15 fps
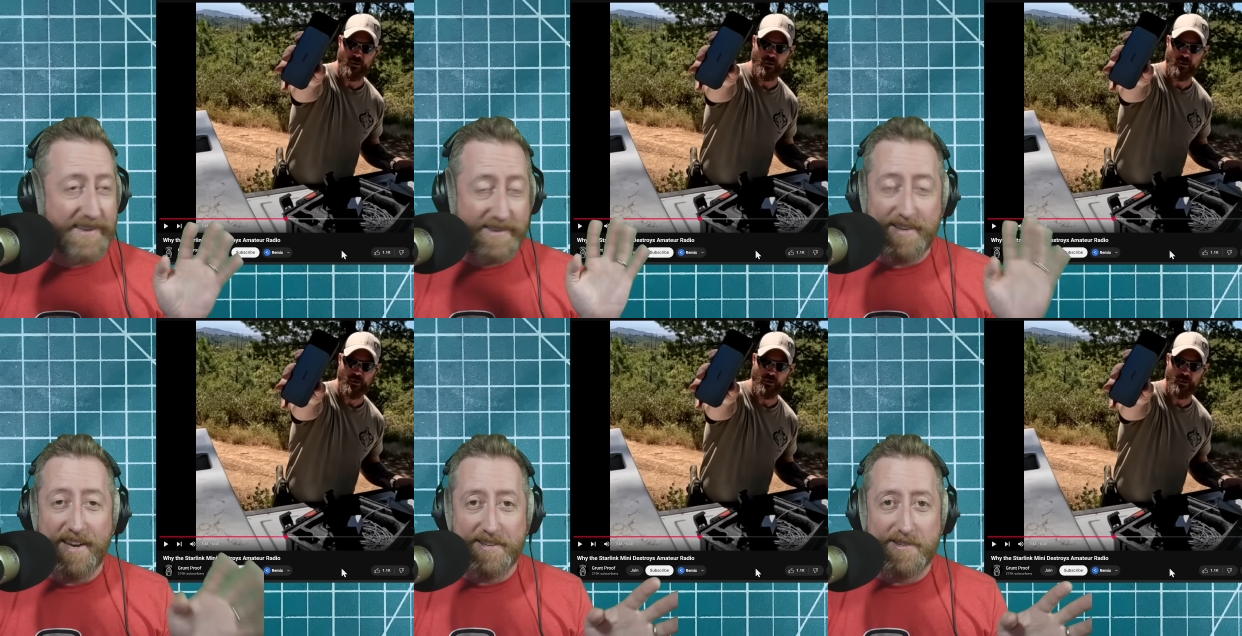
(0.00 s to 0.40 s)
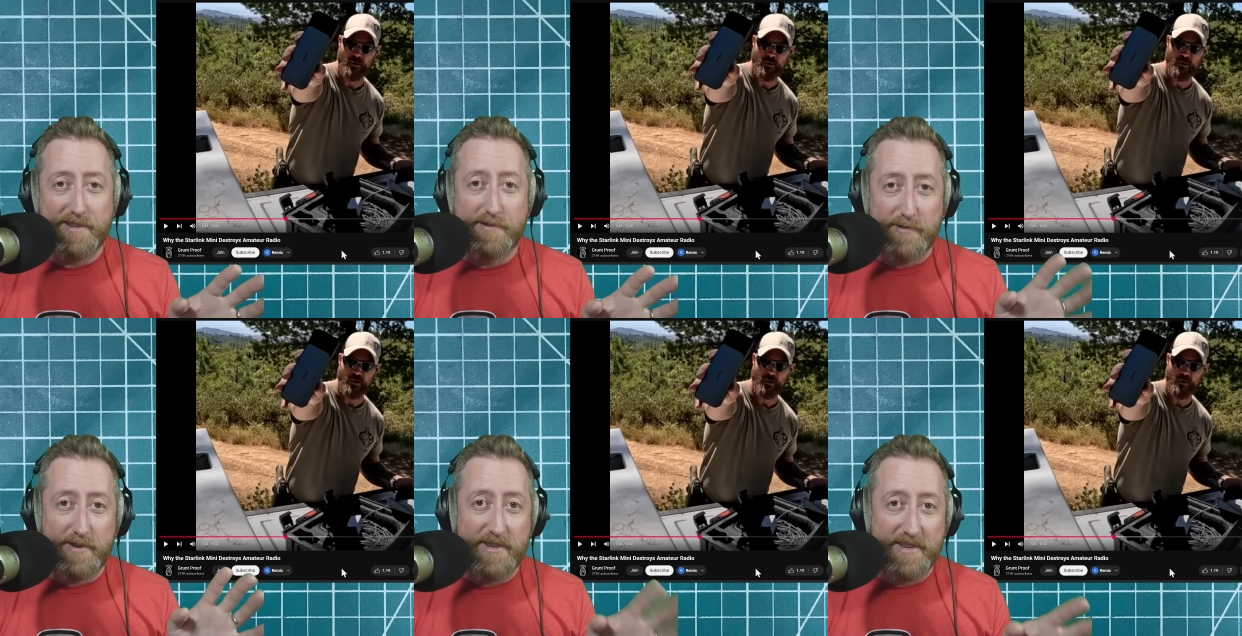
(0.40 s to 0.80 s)
Speaker 1: it's
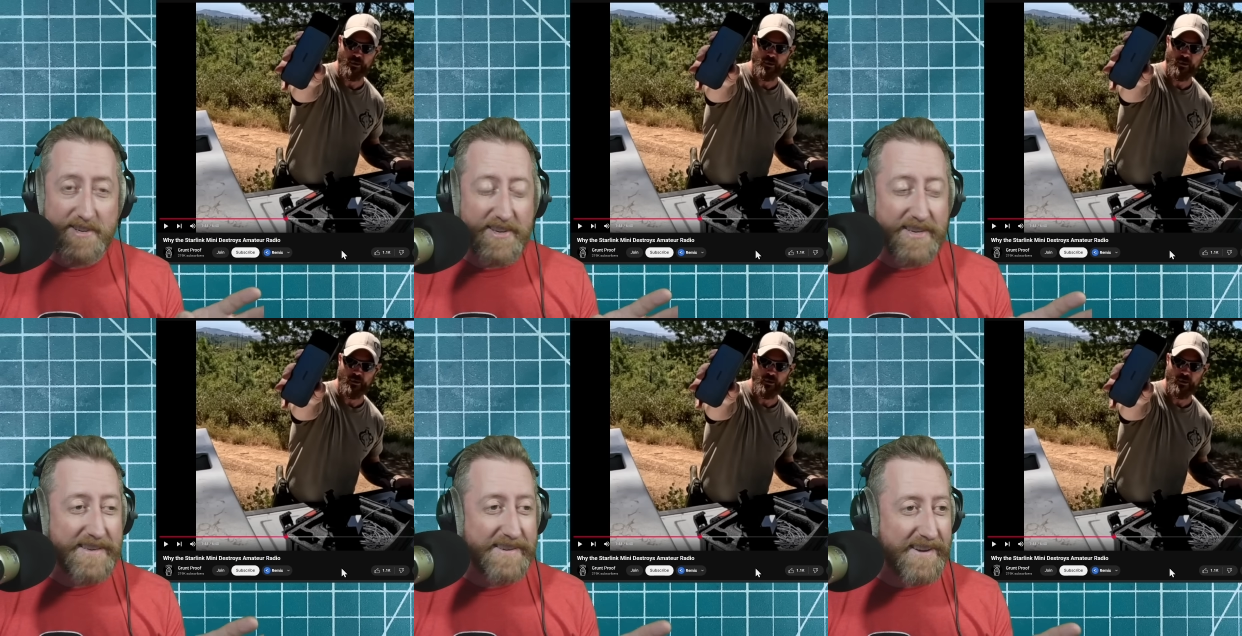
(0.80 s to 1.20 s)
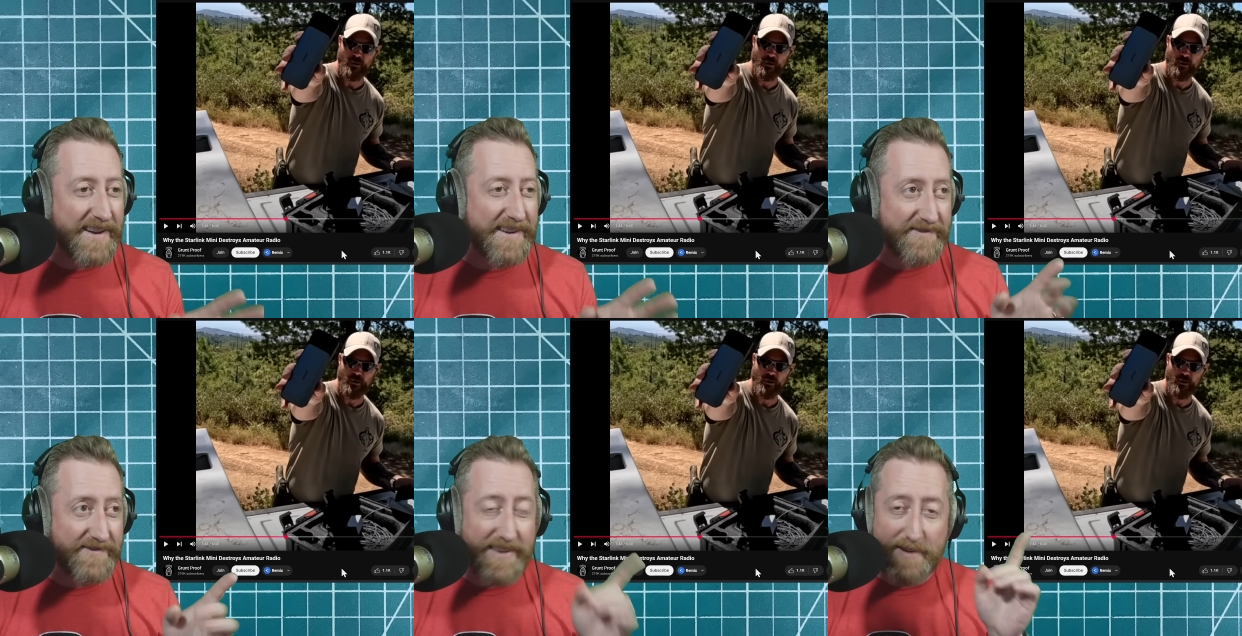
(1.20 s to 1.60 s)
actually really good.
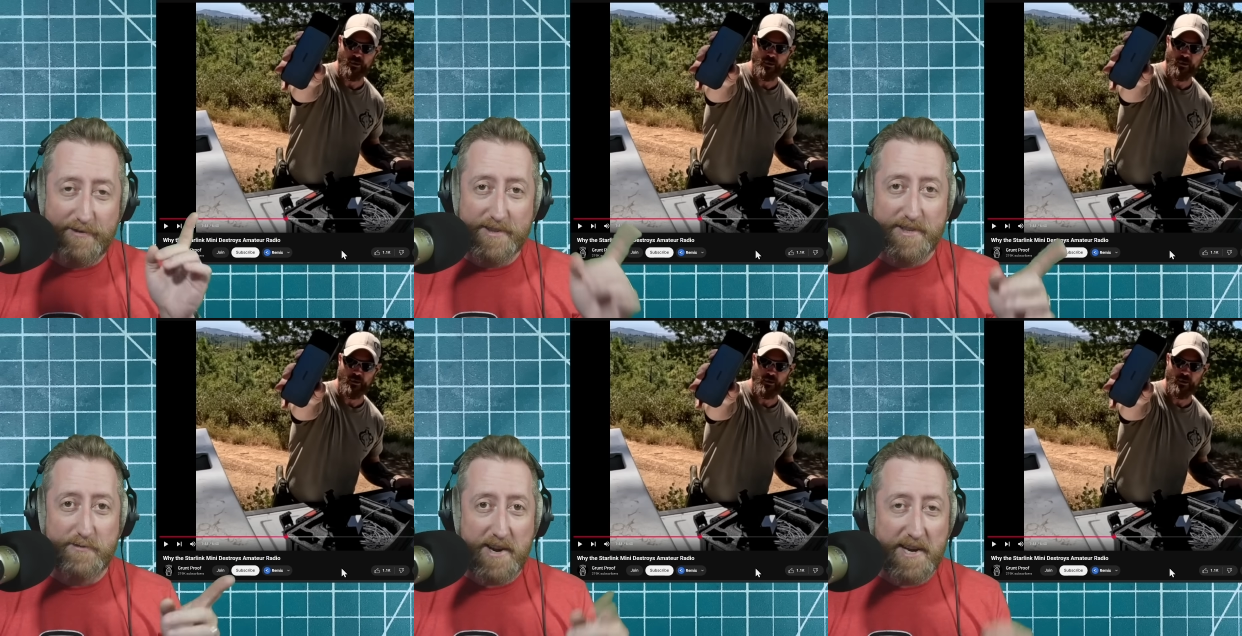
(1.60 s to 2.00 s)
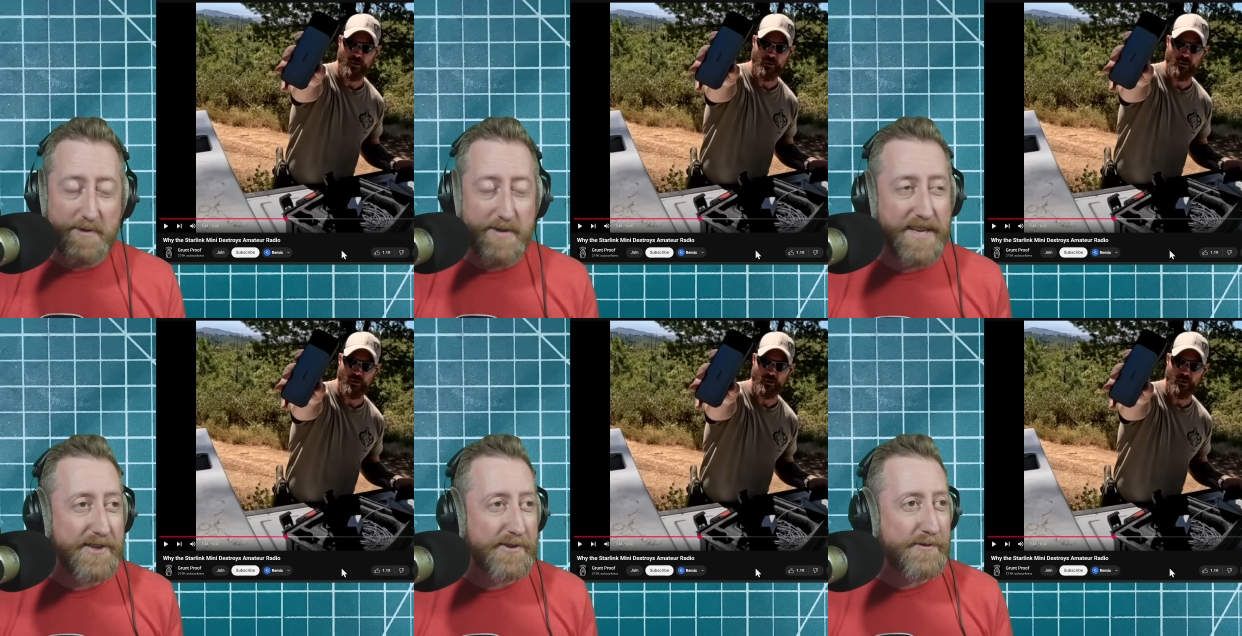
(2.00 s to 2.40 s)
I that was a
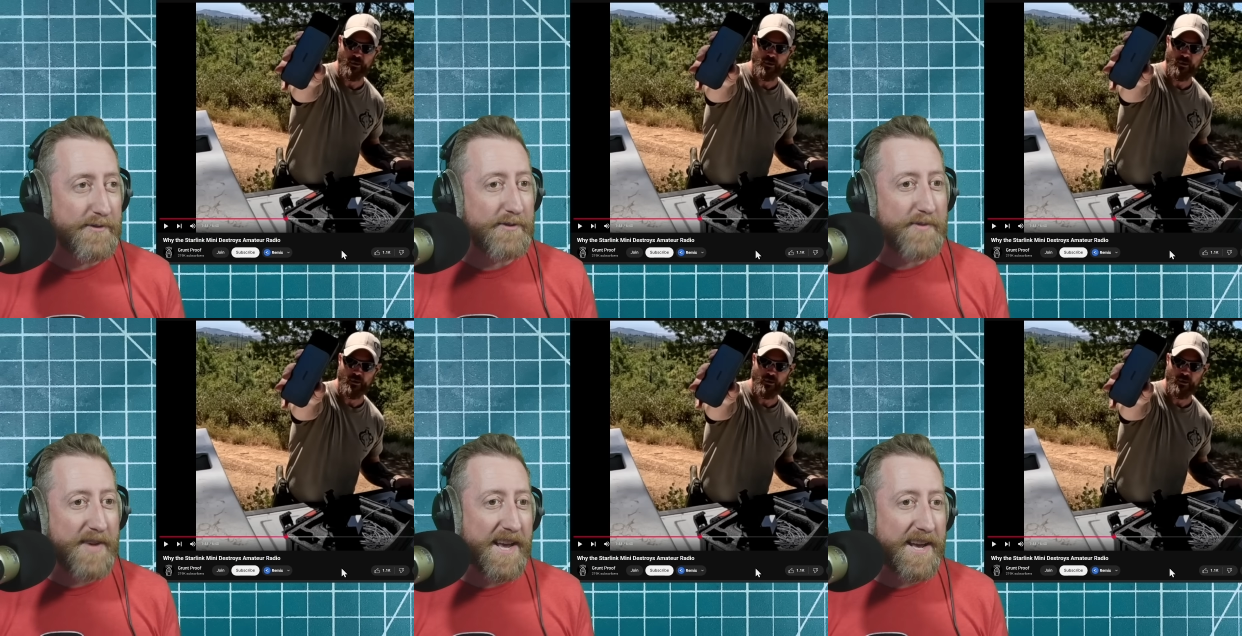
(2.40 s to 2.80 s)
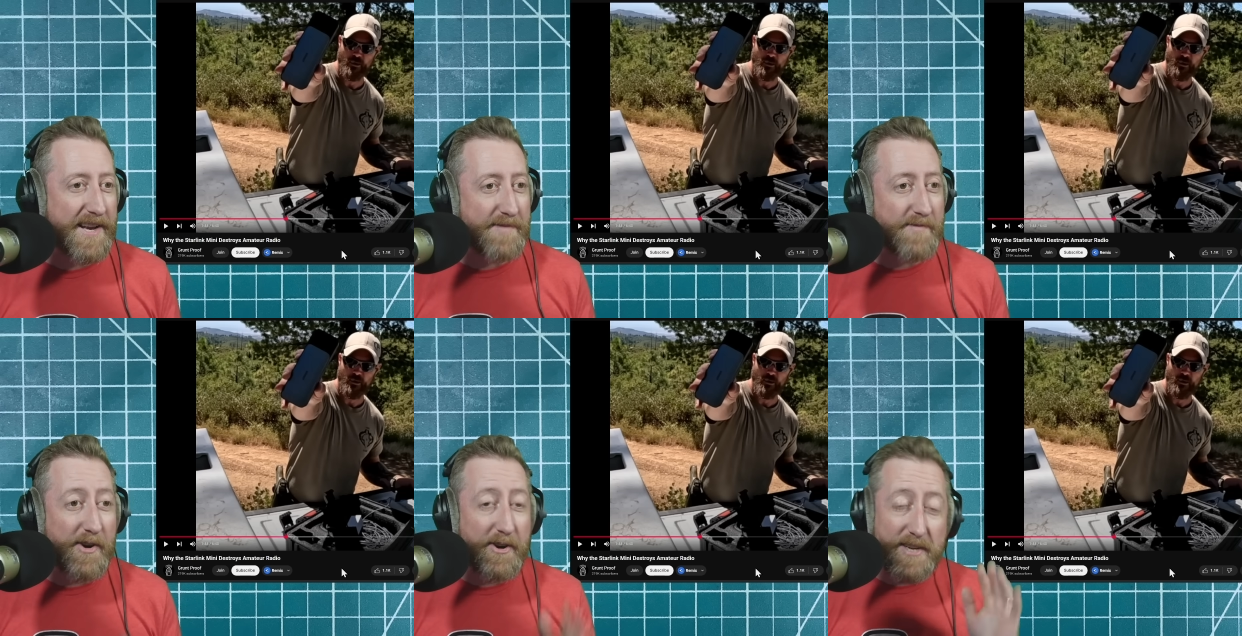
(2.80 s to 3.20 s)
recommendation from K
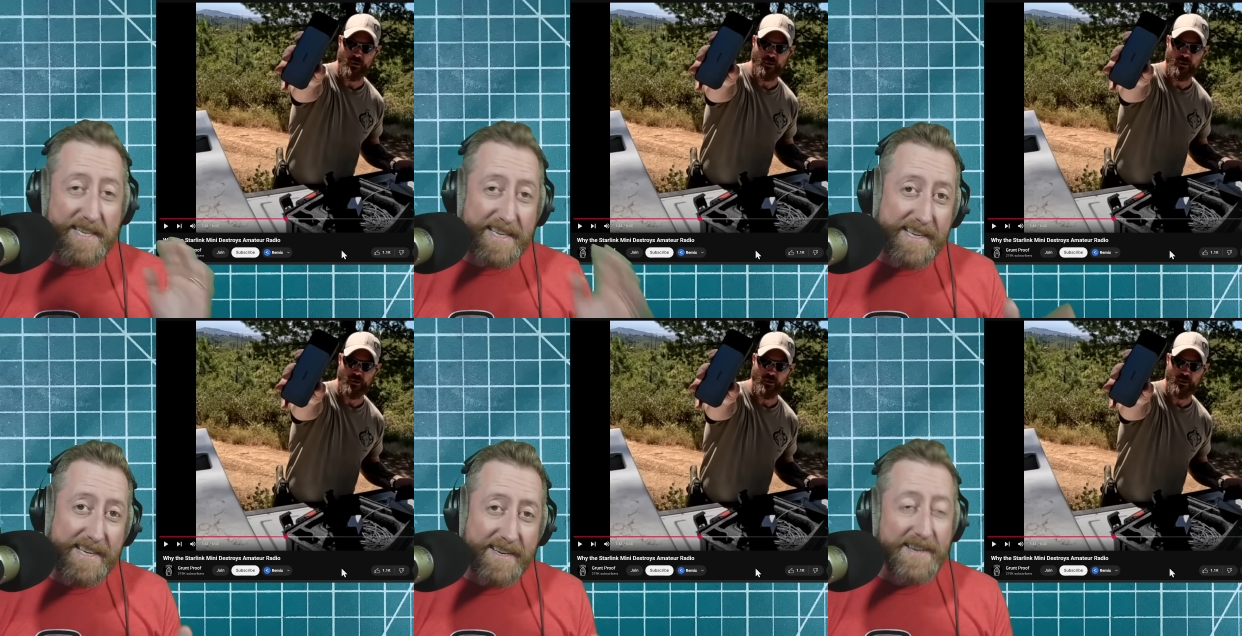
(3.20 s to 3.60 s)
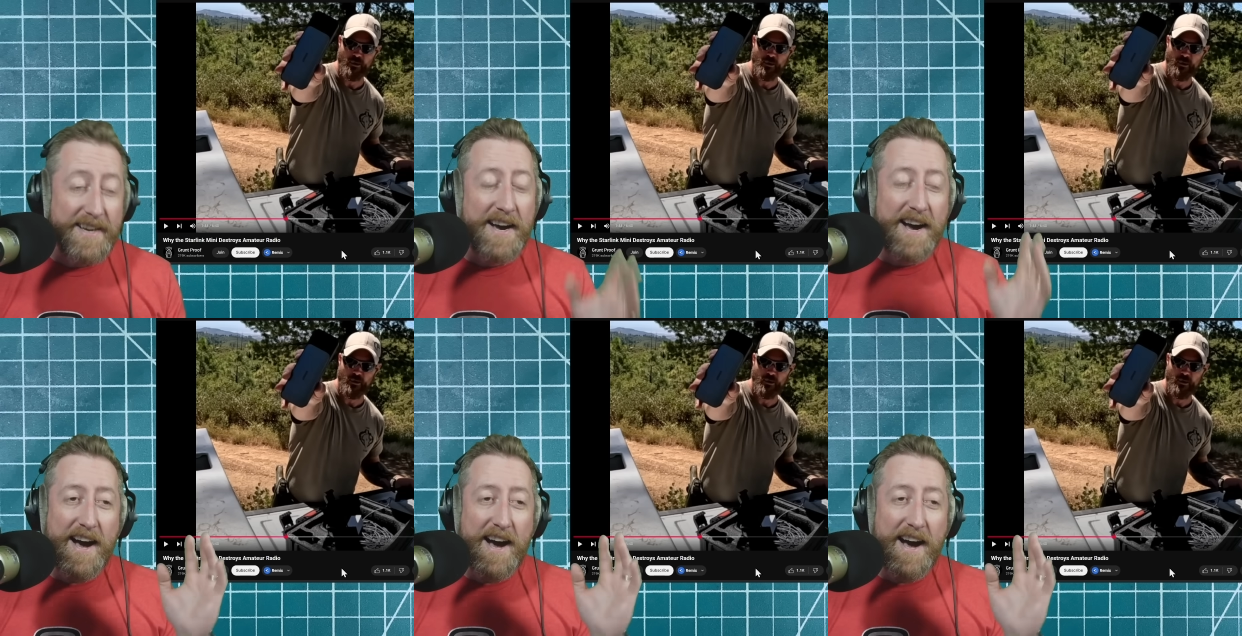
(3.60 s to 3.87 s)
and M R D.